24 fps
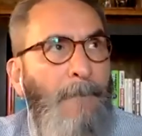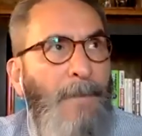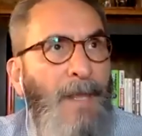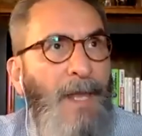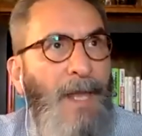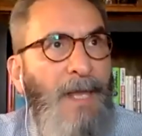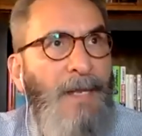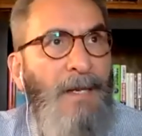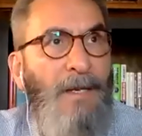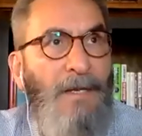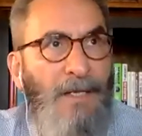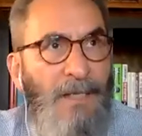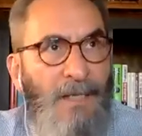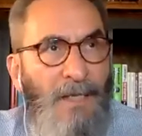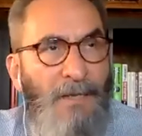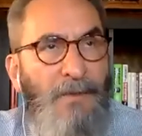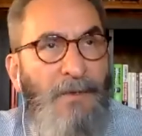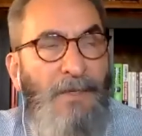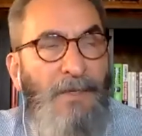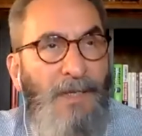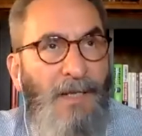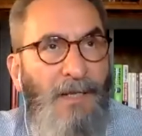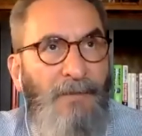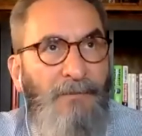And on
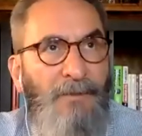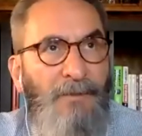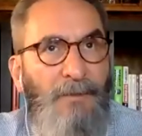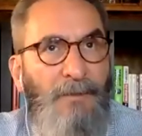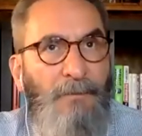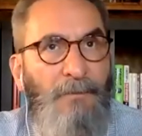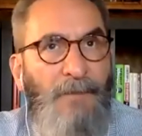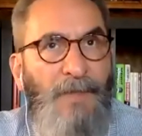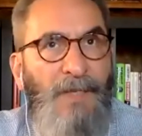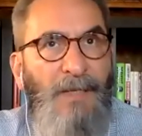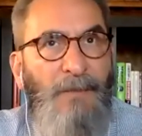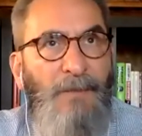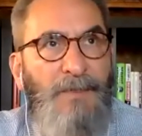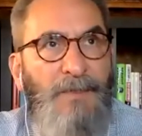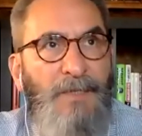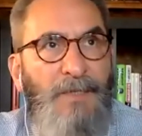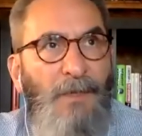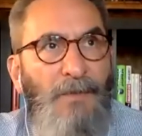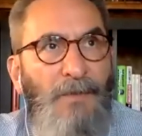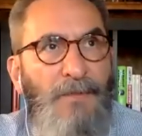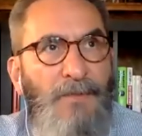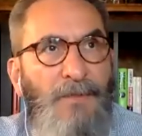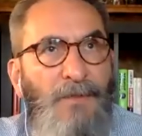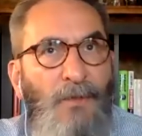another level, it was
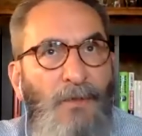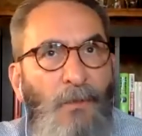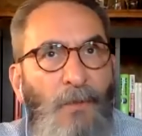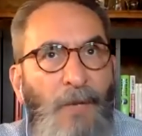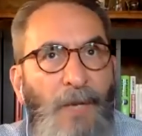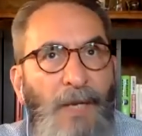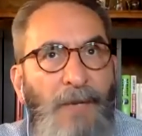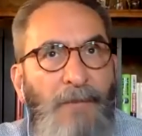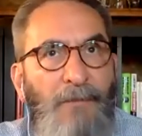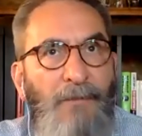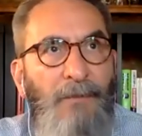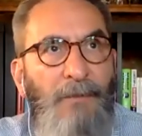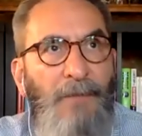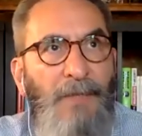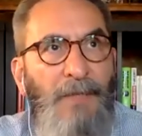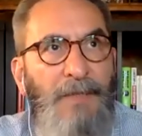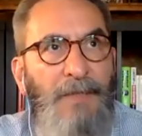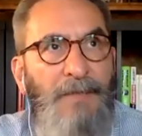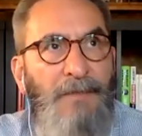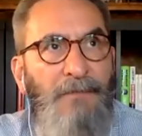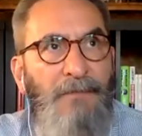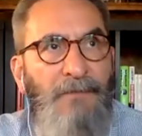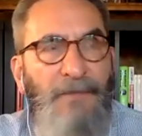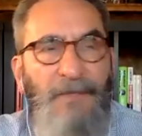also a way for me
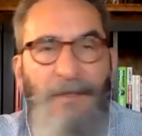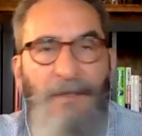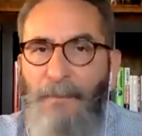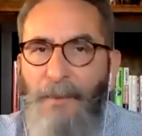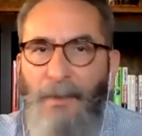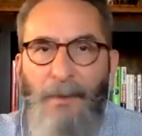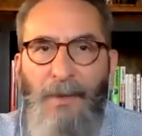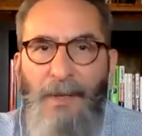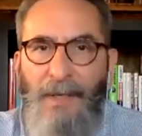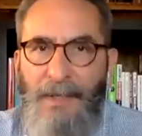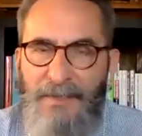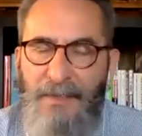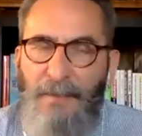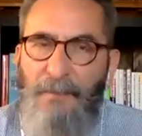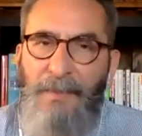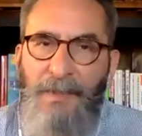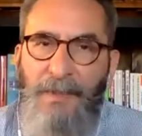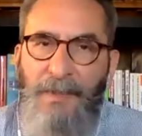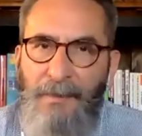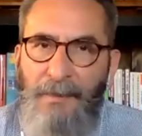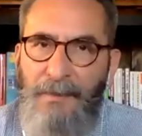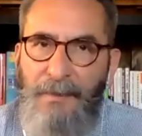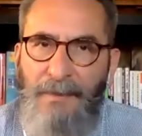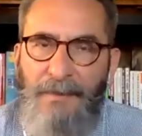to feel morally
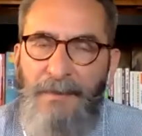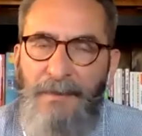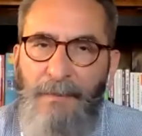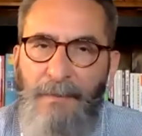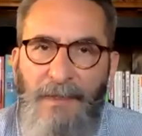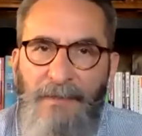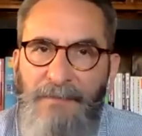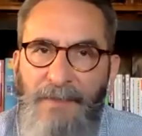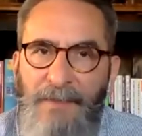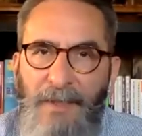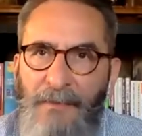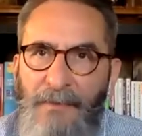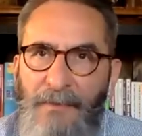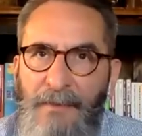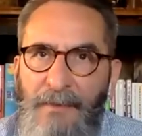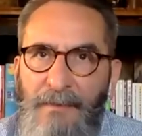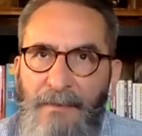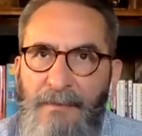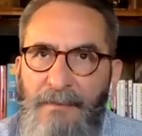superior to my father.